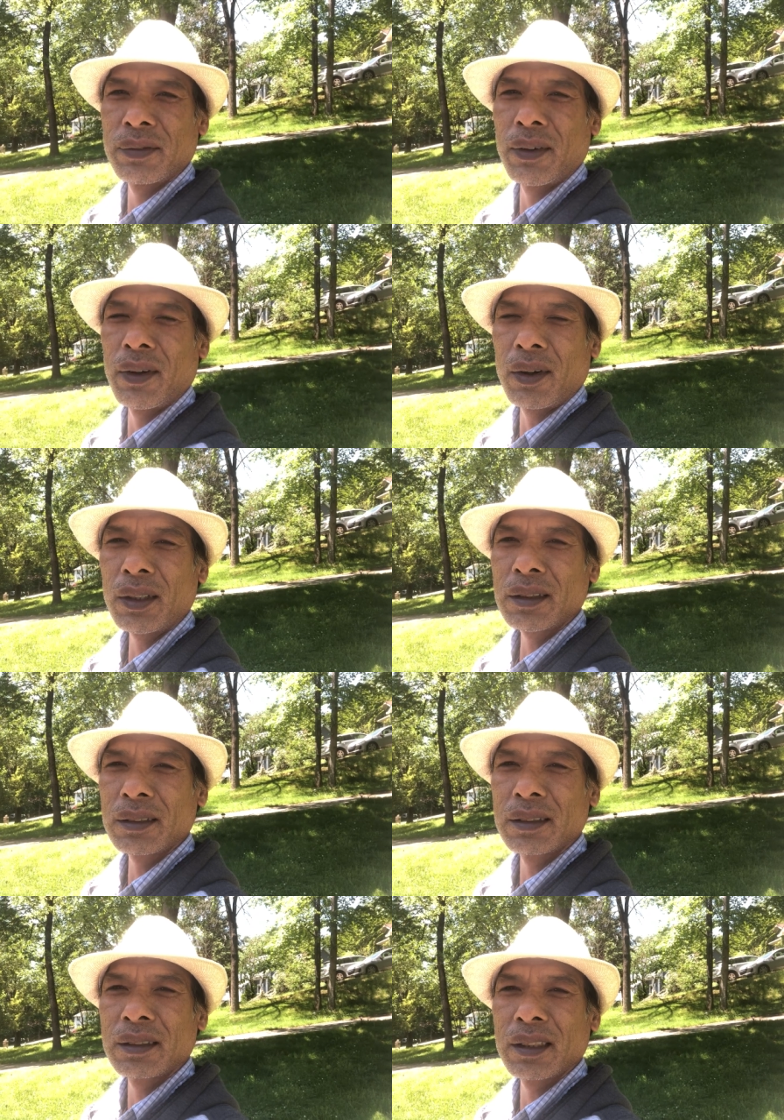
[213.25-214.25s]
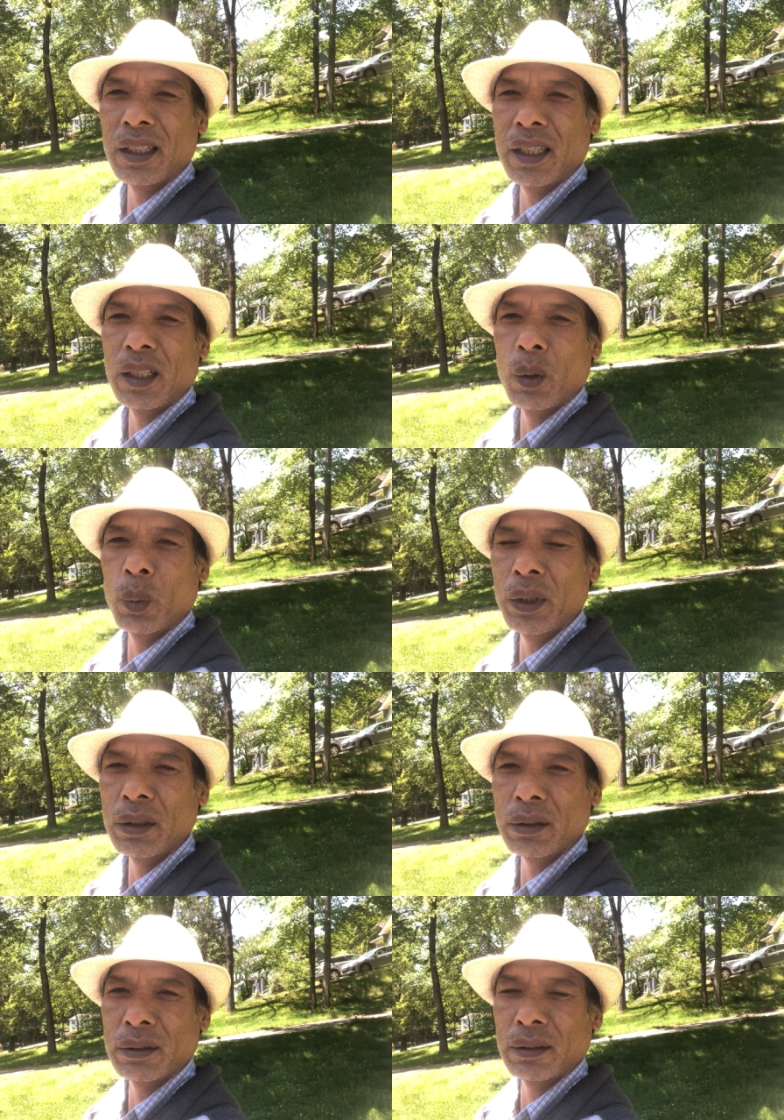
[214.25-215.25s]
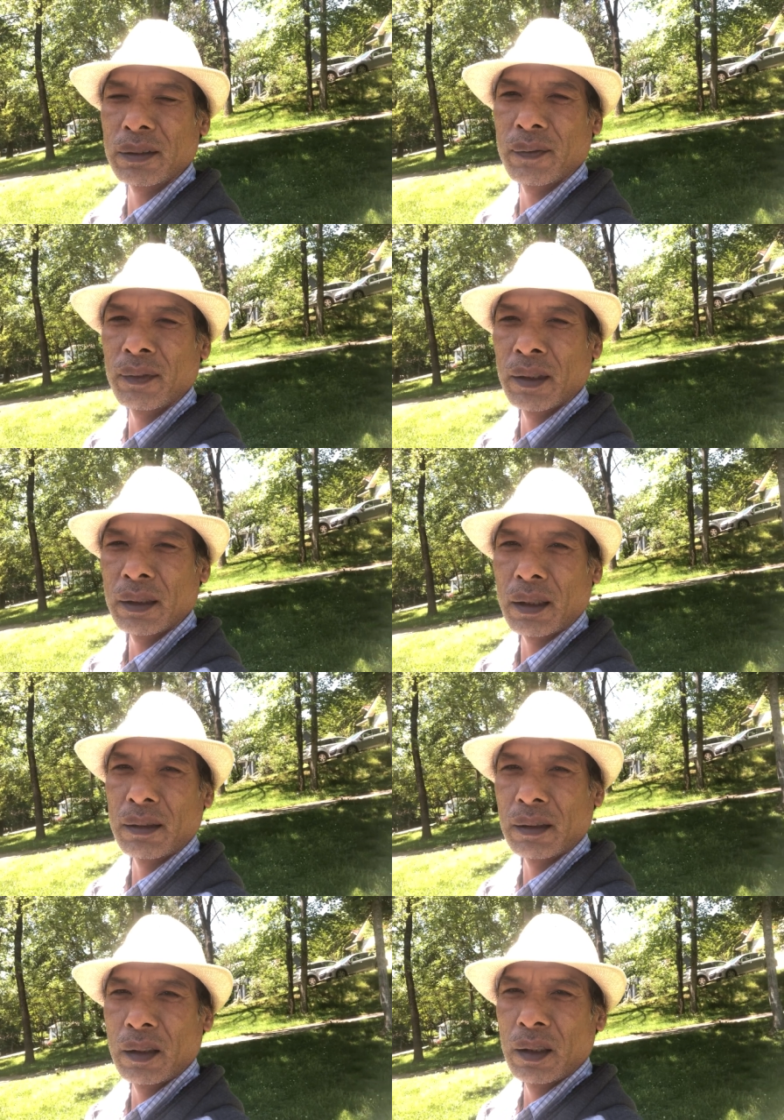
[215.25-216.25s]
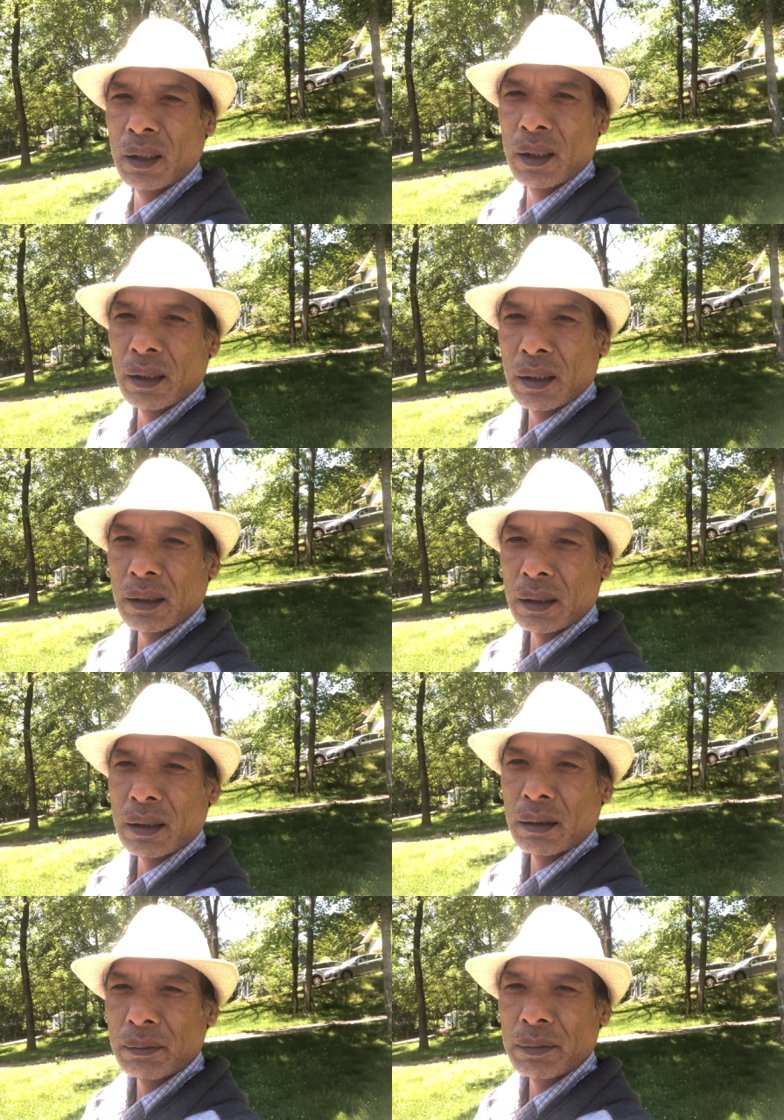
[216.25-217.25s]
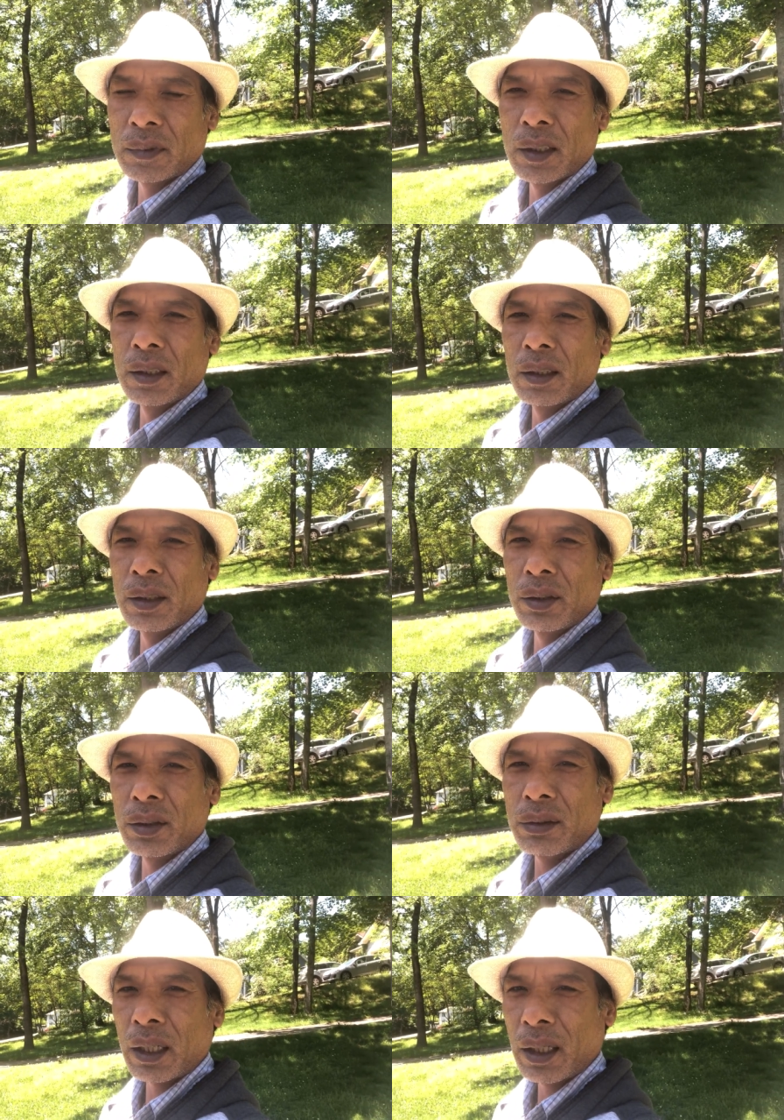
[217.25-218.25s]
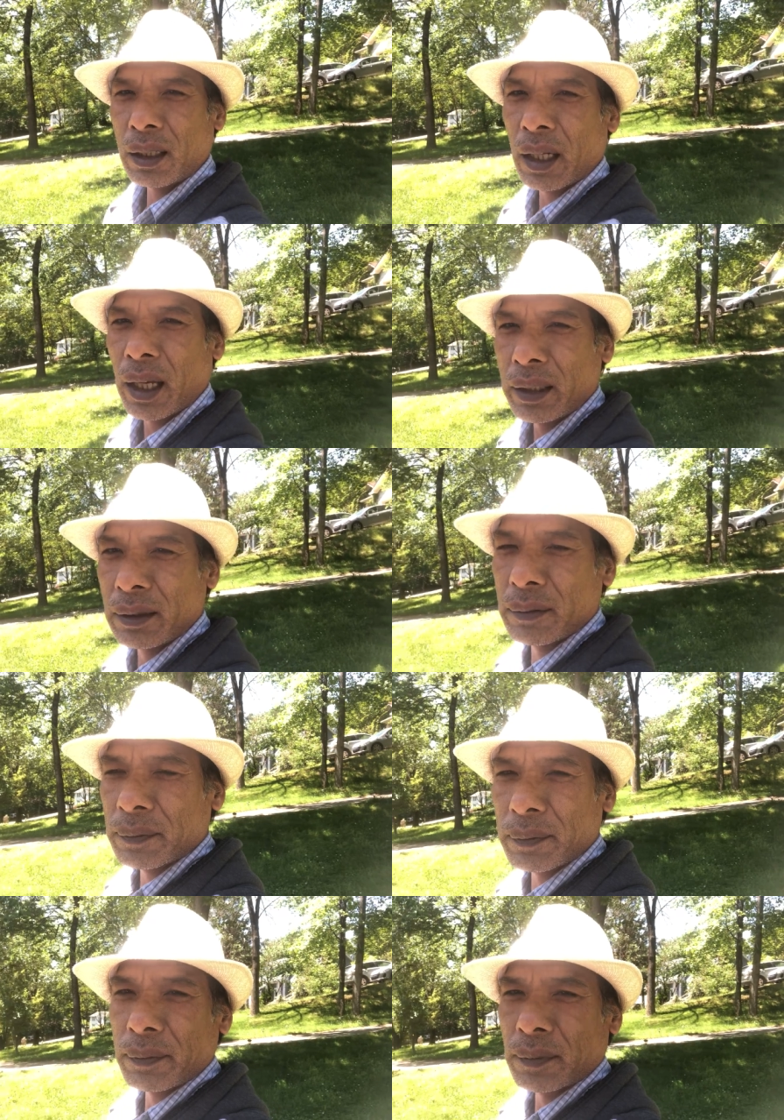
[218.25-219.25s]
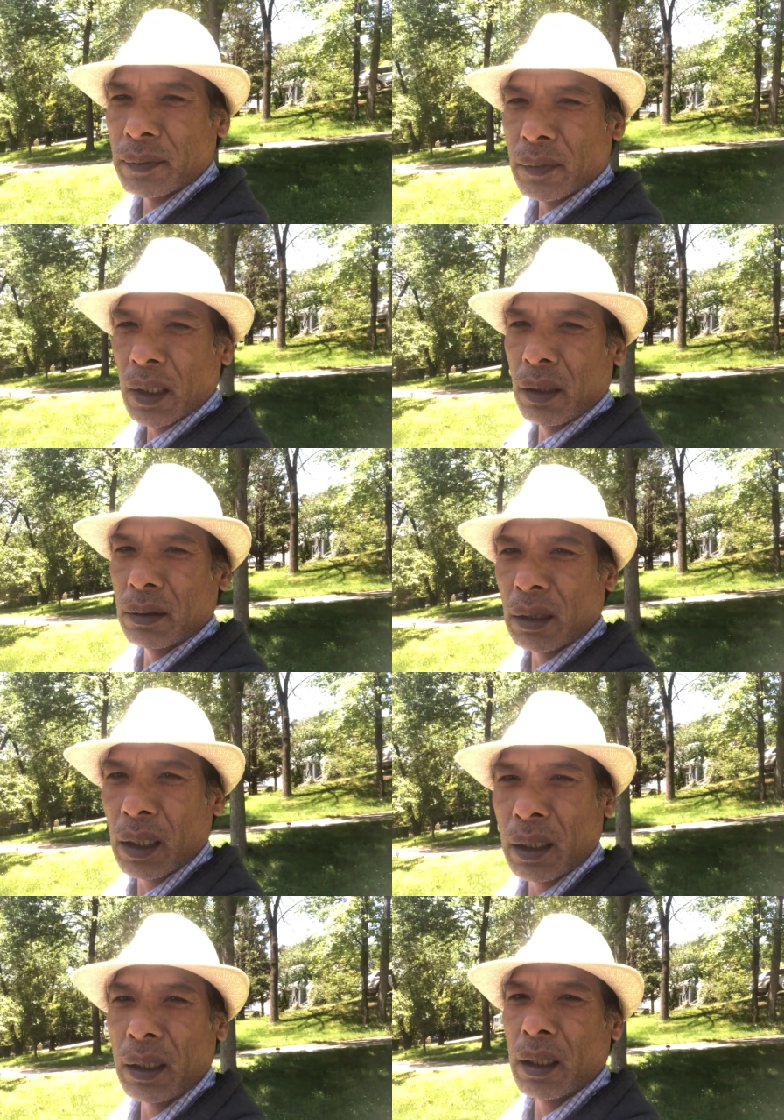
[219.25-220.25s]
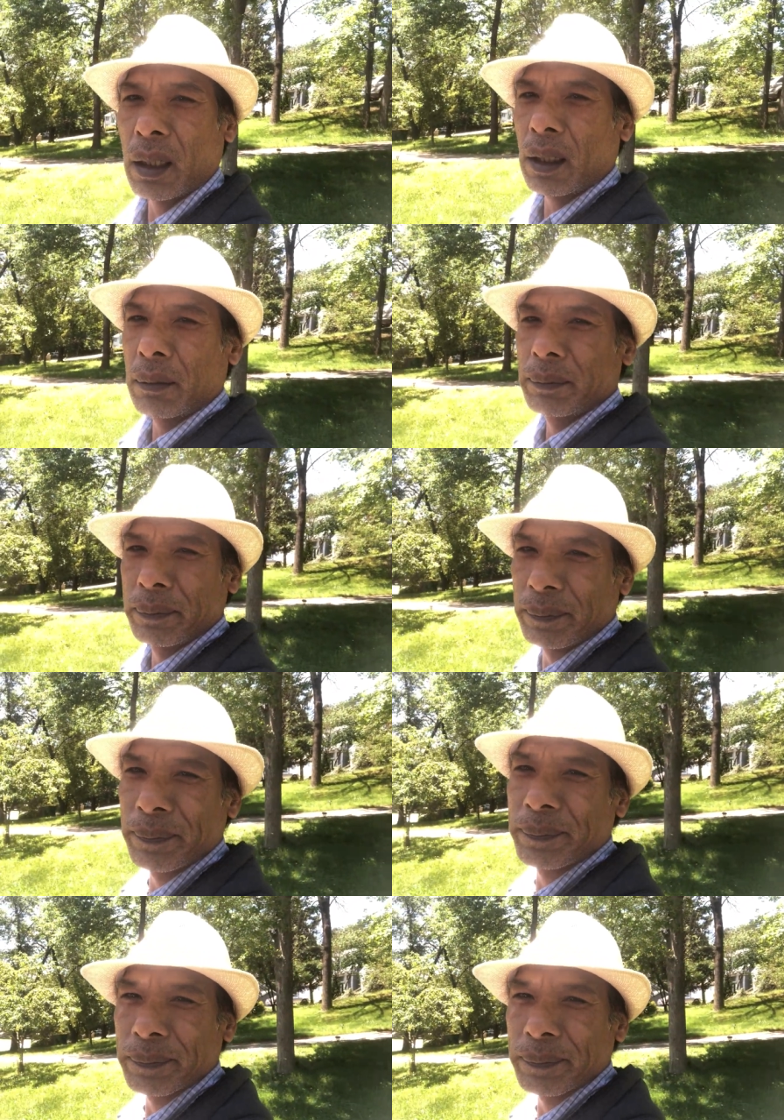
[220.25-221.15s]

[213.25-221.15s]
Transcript: fall, and winters. So, um, you're saying like, okay, um,